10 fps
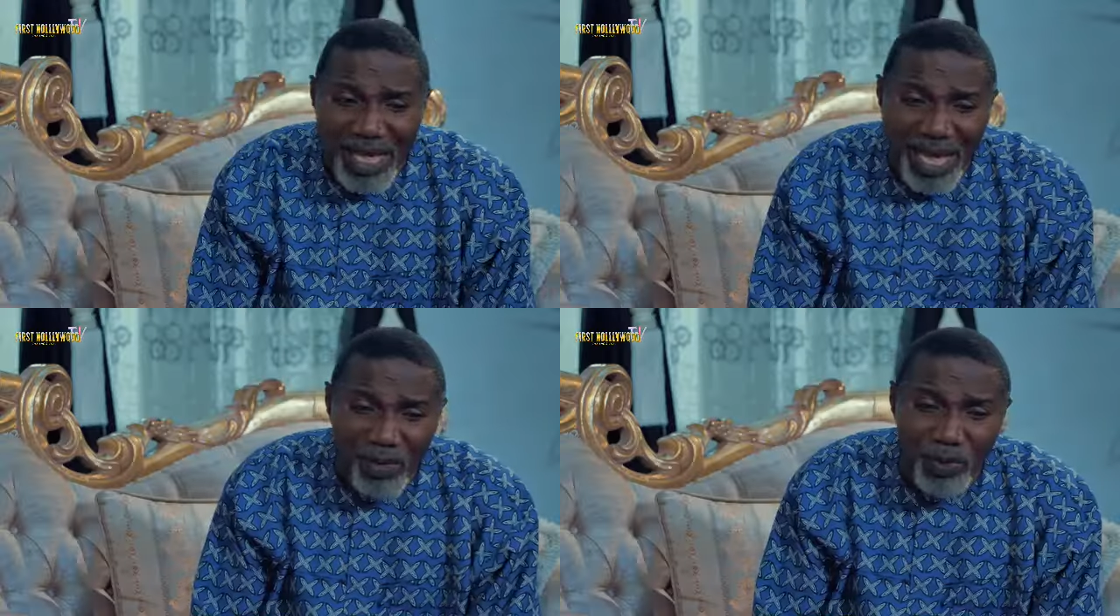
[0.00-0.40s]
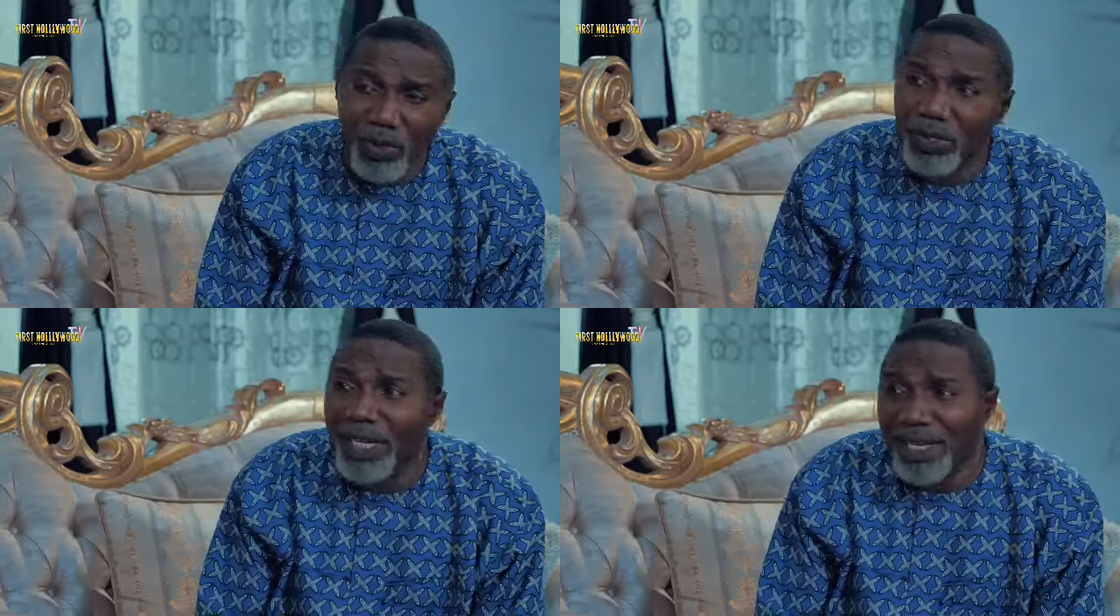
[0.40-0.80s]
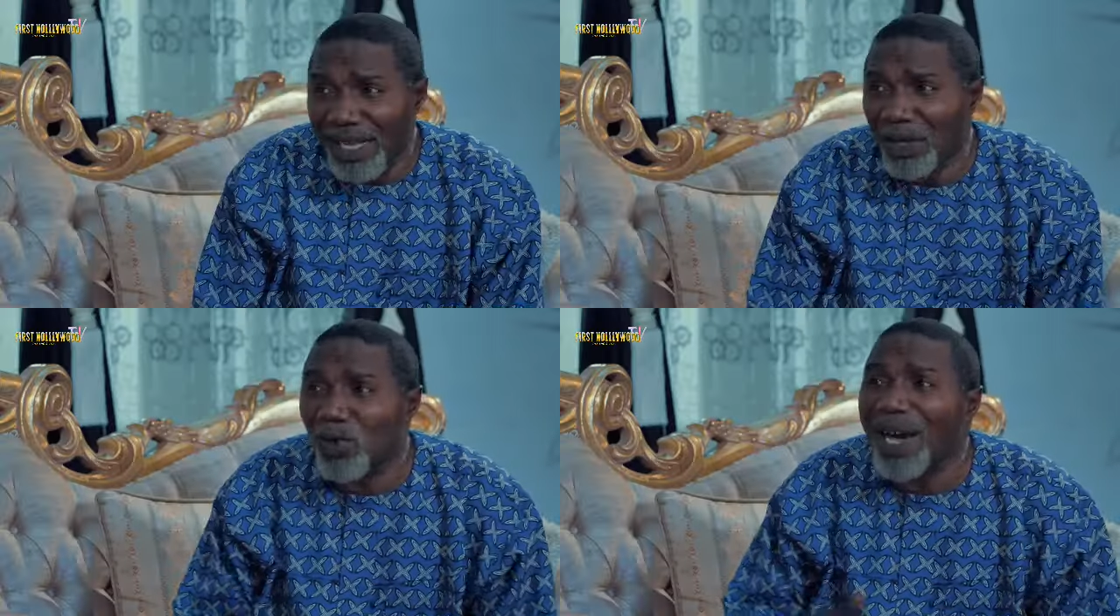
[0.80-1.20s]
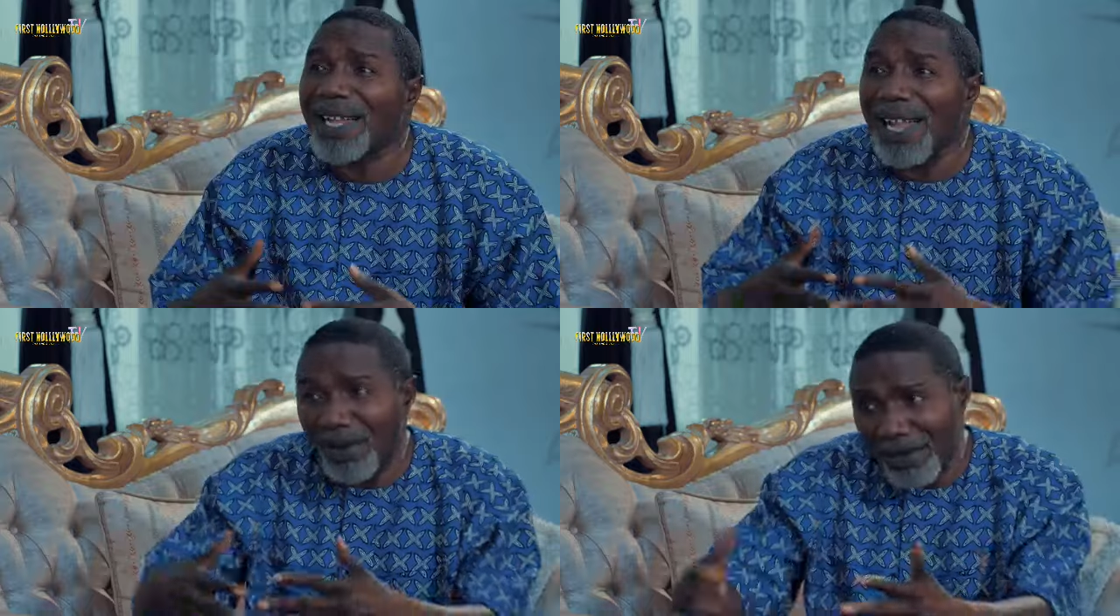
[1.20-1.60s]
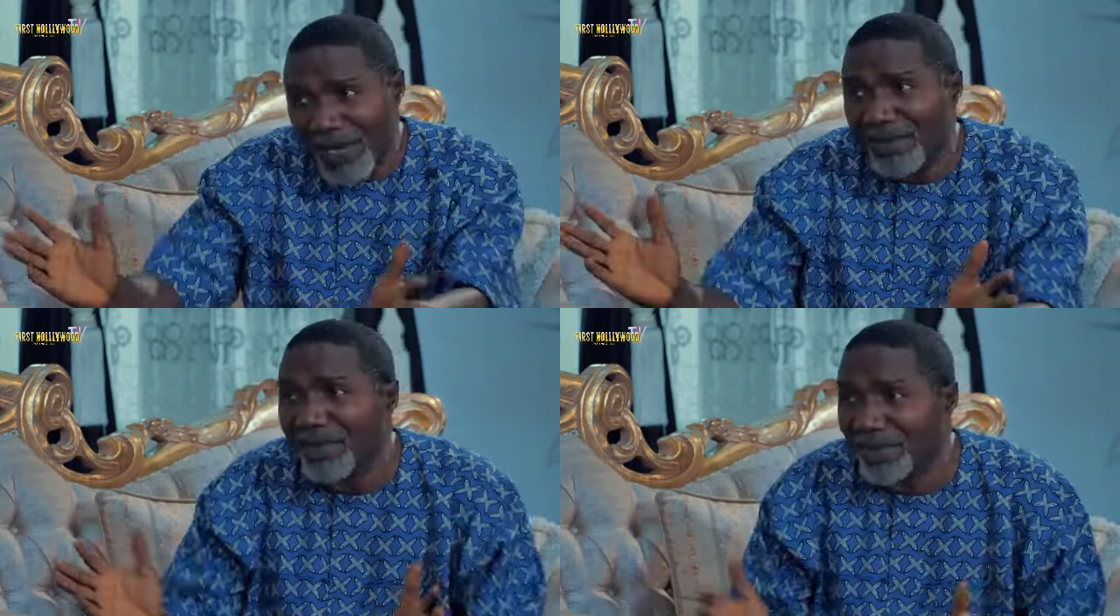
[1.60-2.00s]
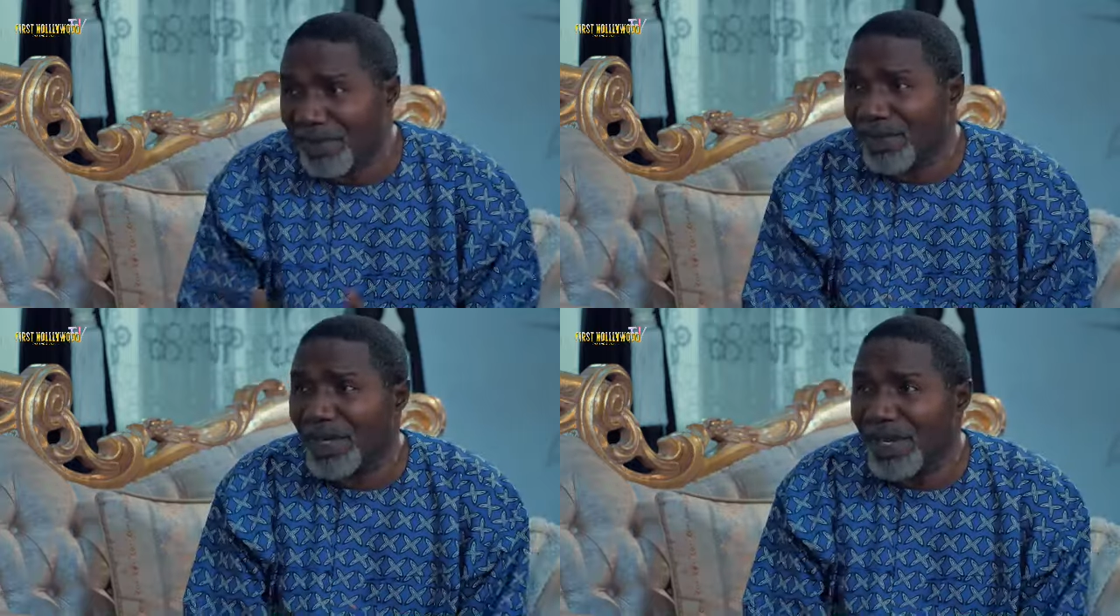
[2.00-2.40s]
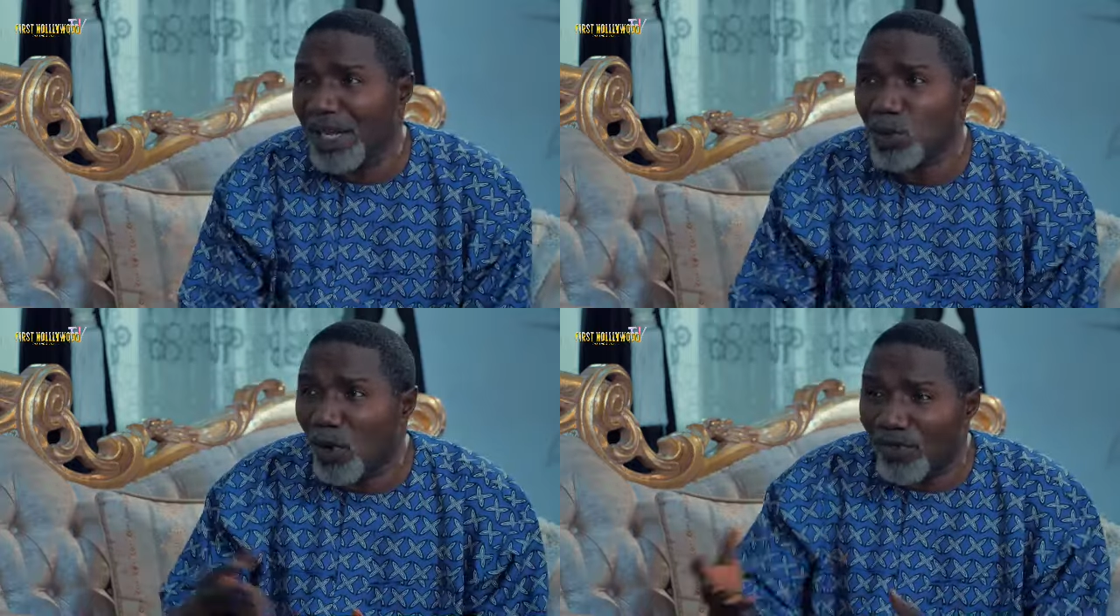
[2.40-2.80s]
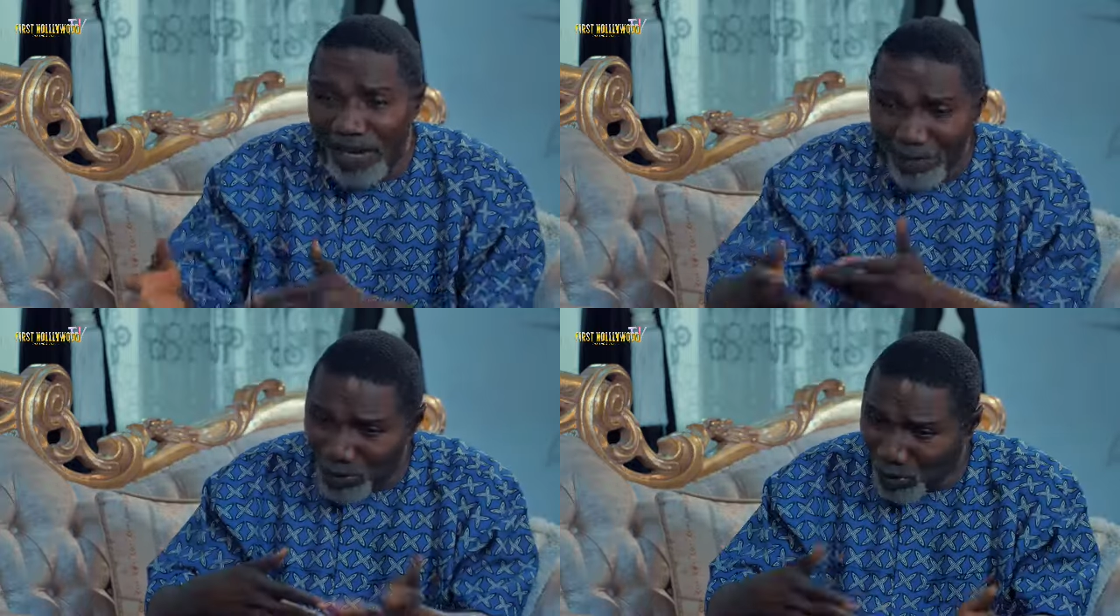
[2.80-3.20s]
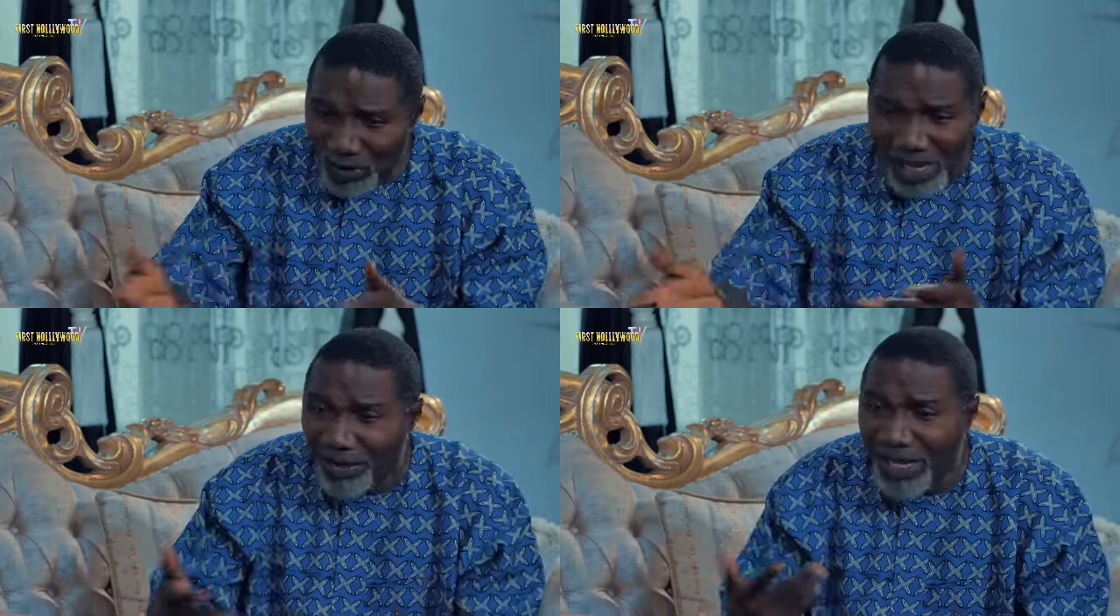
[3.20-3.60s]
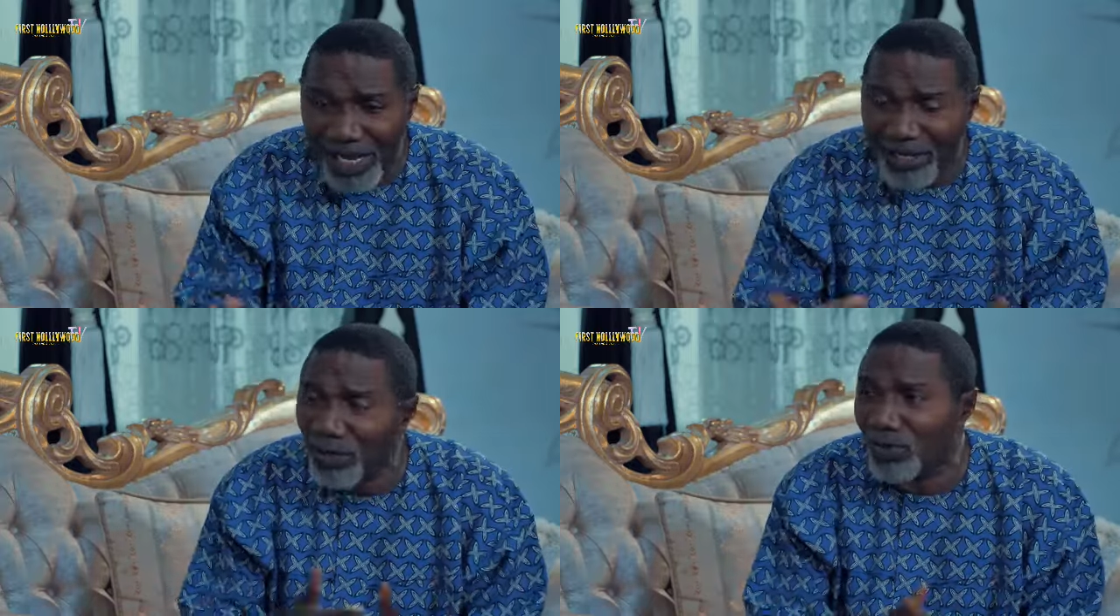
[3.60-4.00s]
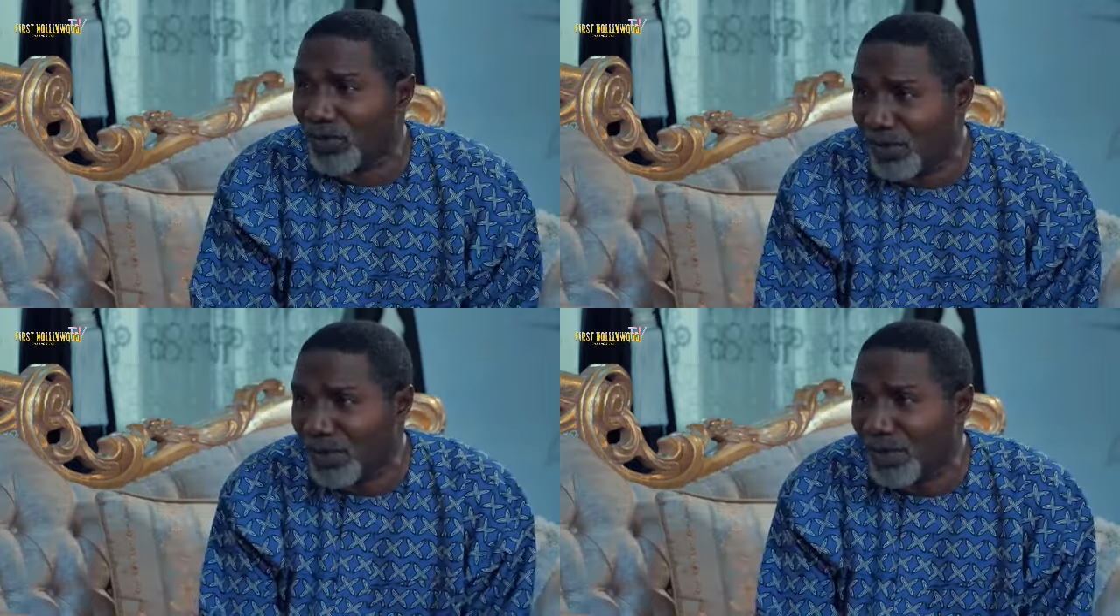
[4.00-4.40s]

I would suggest that we allow them. Let two of them sort out their issues.